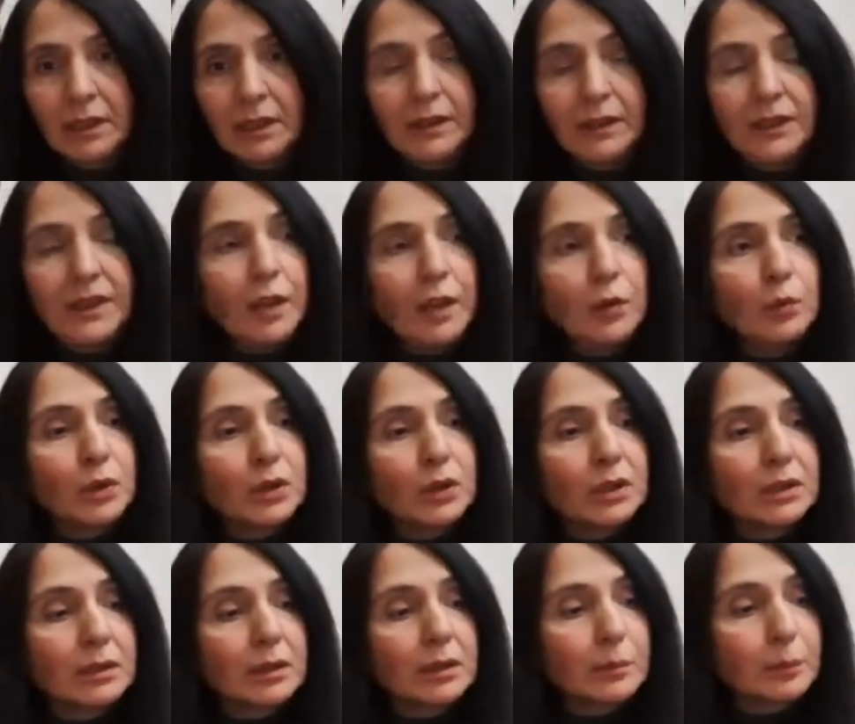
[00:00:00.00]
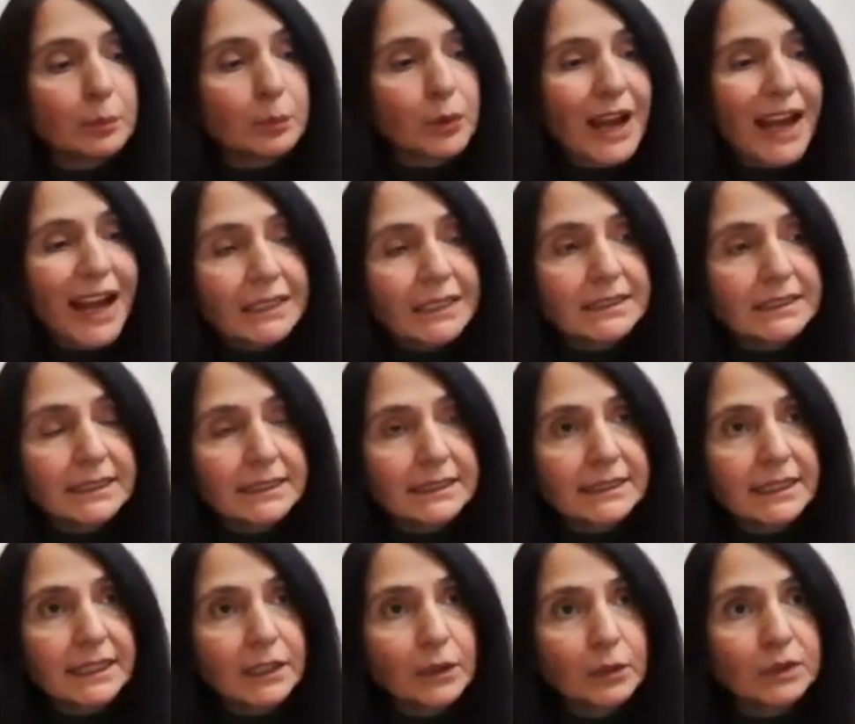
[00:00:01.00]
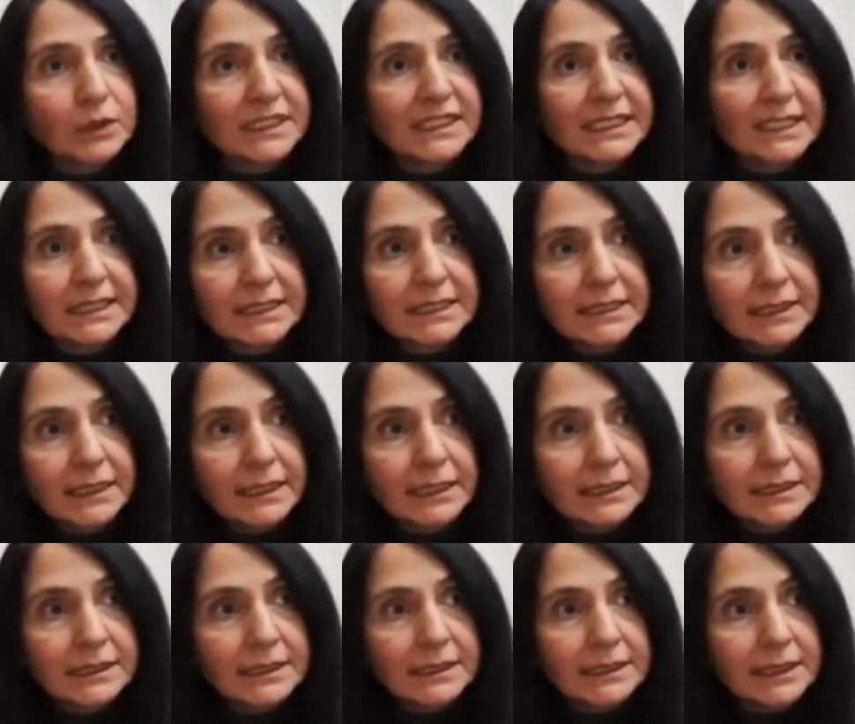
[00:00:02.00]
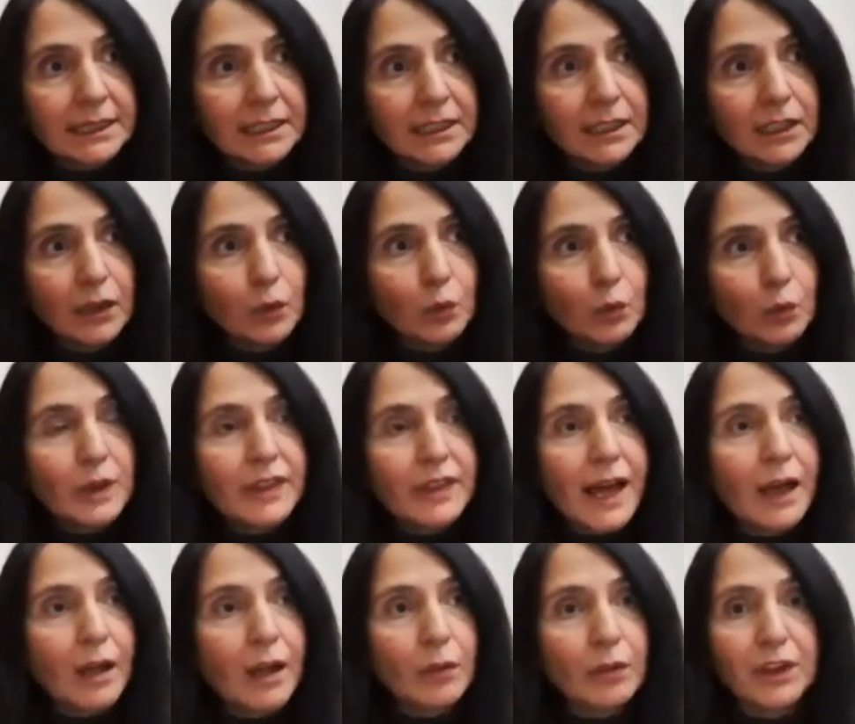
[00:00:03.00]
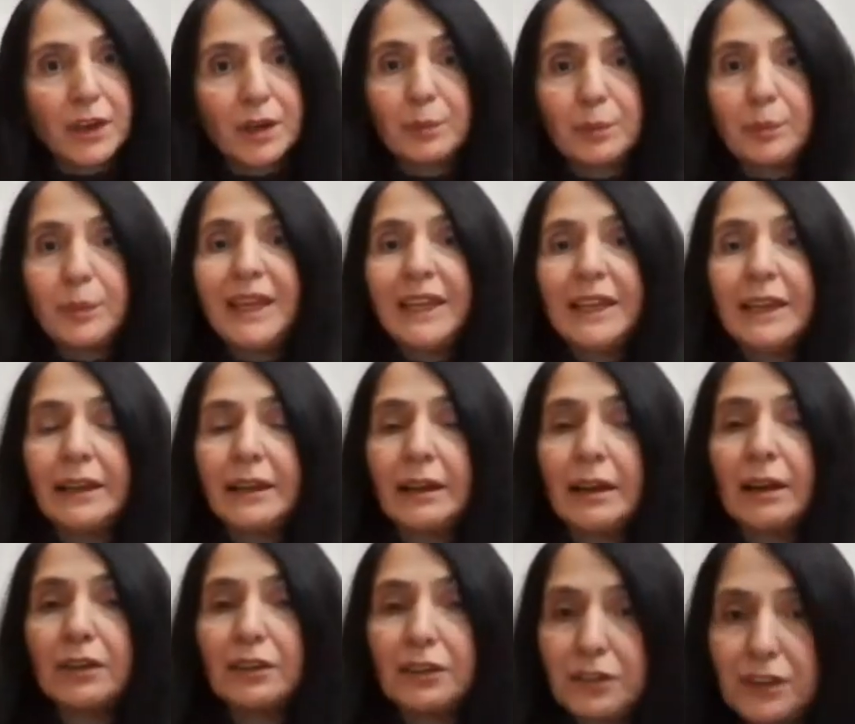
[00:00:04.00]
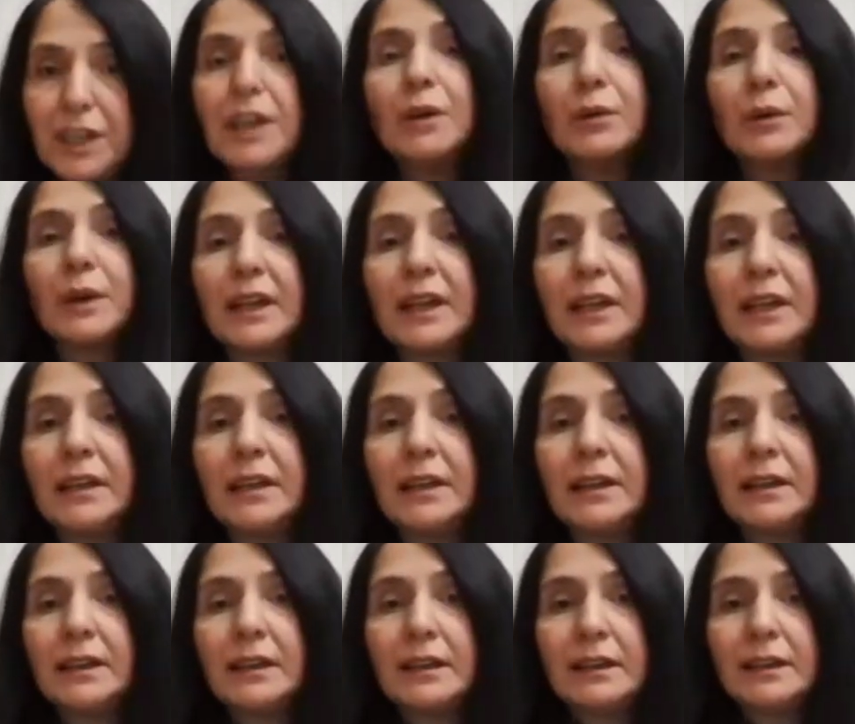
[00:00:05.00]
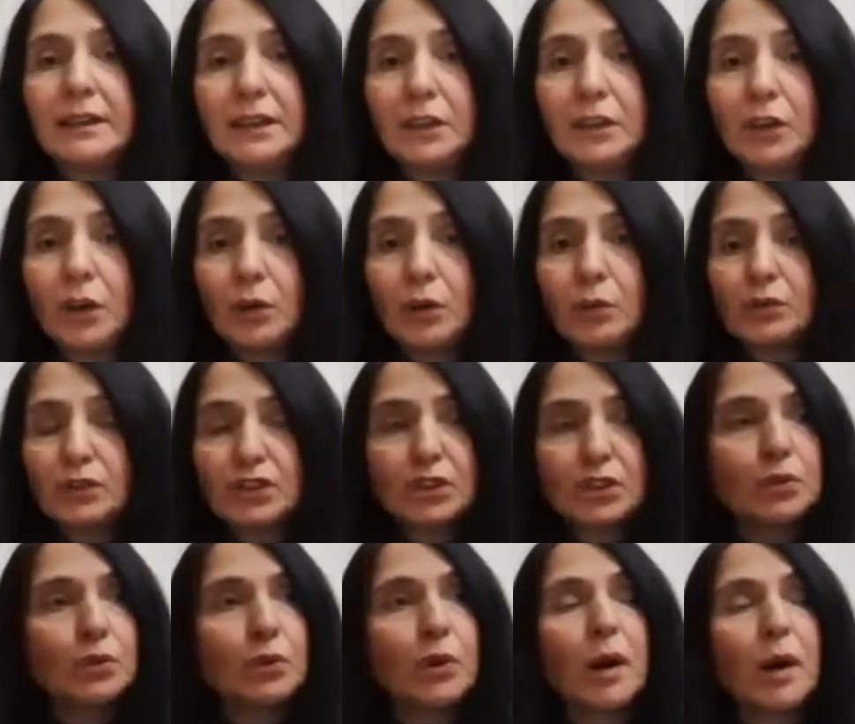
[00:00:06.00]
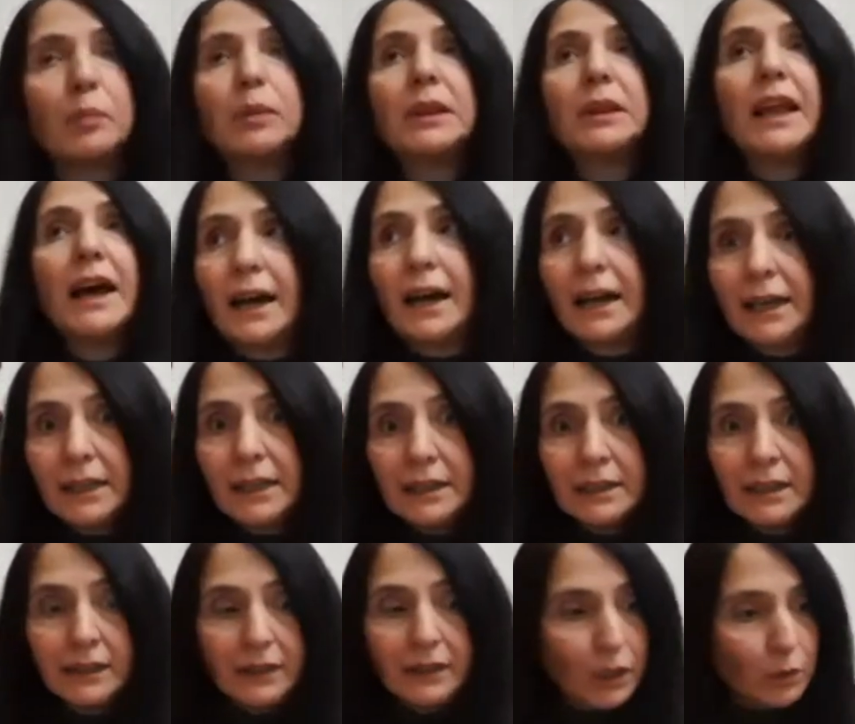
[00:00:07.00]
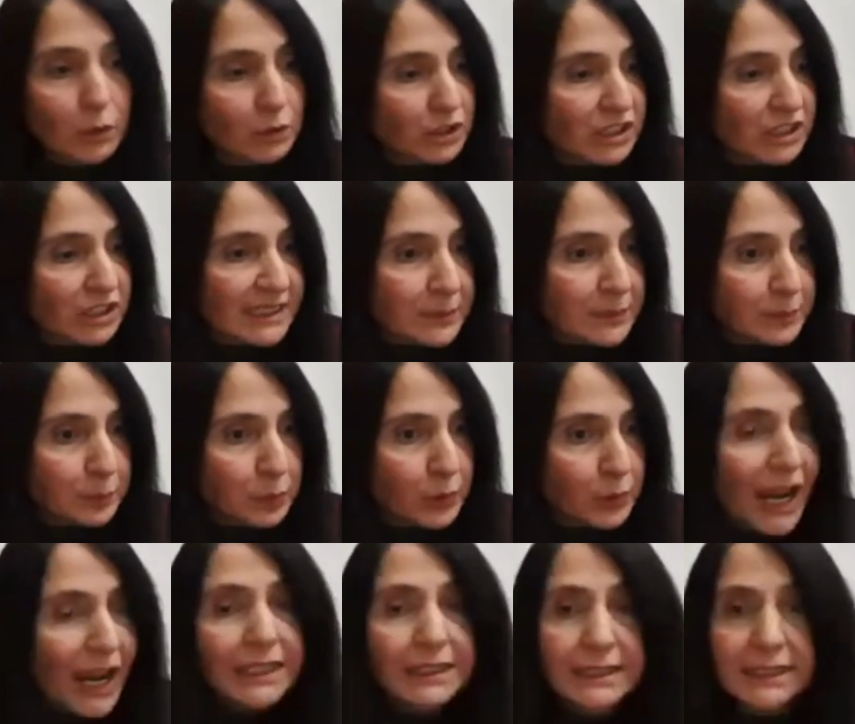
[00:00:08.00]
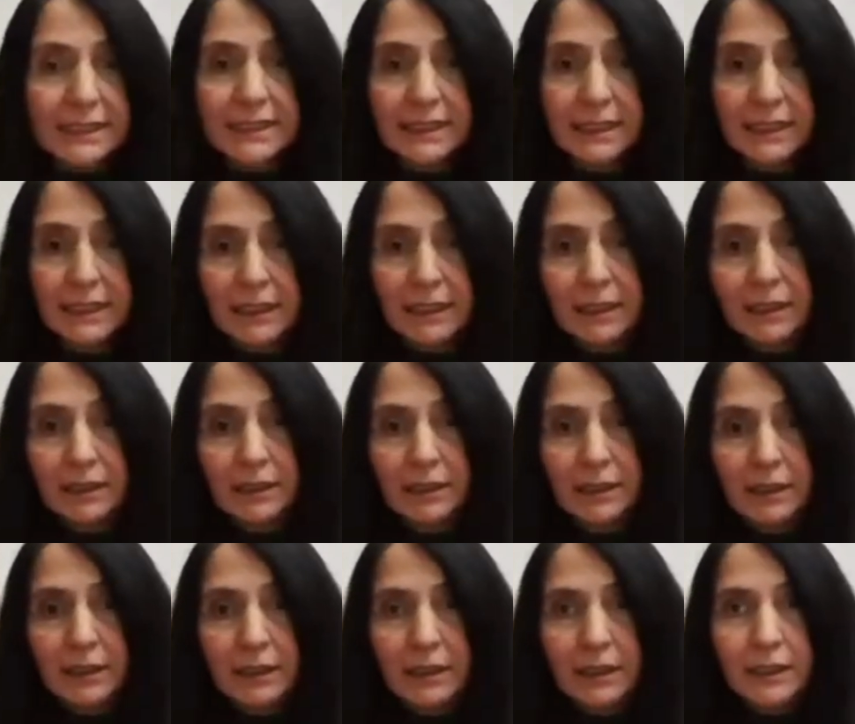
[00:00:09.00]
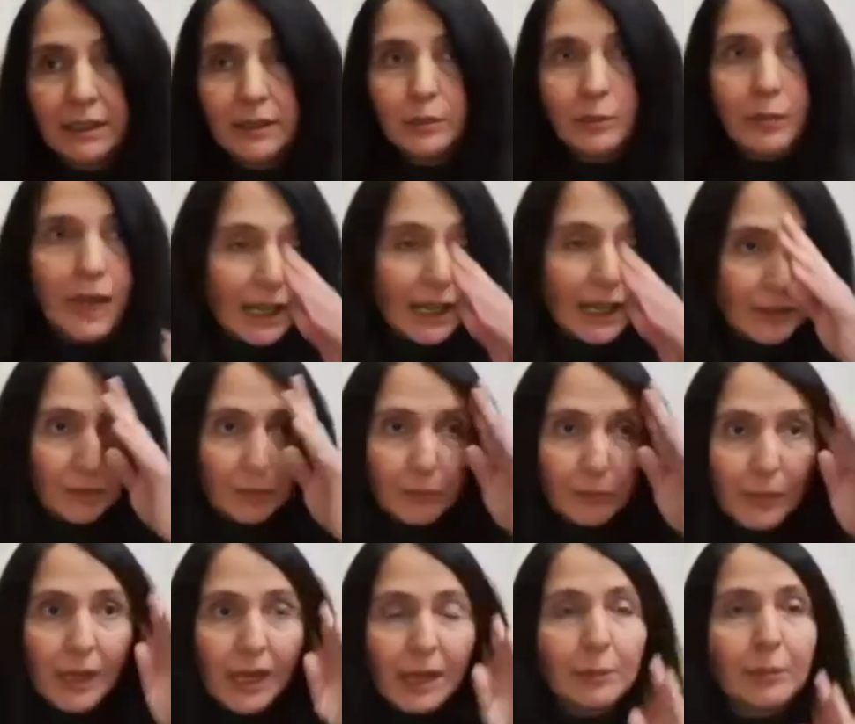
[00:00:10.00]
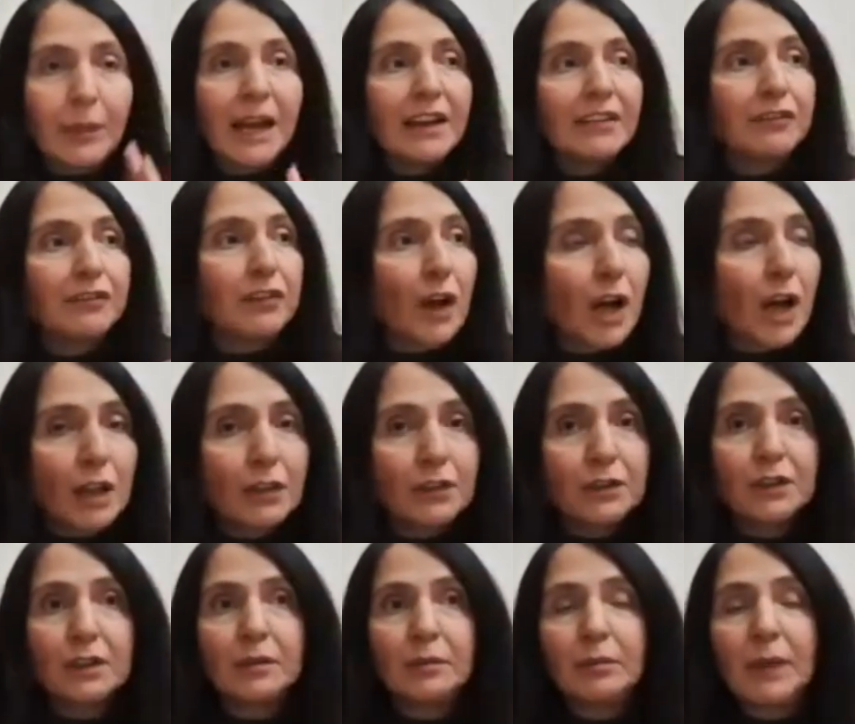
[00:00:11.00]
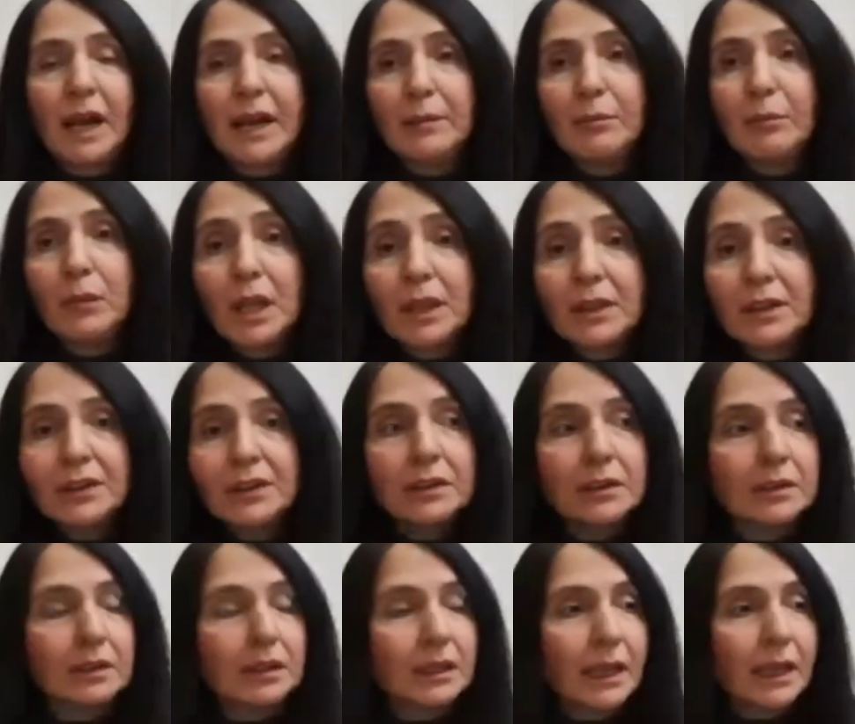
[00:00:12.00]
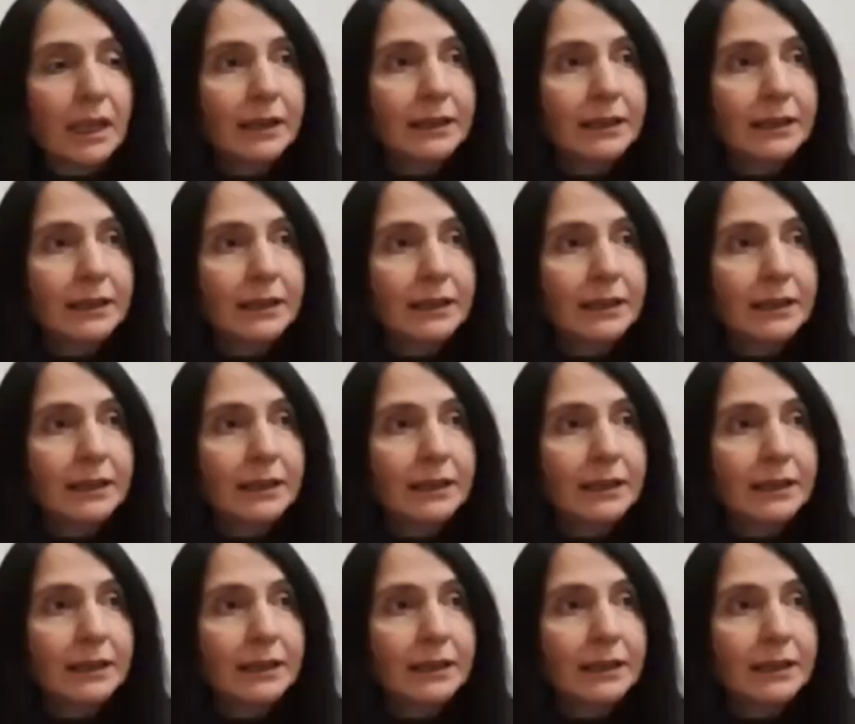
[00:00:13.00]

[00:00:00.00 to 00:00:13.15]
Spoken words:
They were practicing resistance without there being a theory, to apply. They were just practicing it. My father, my mother,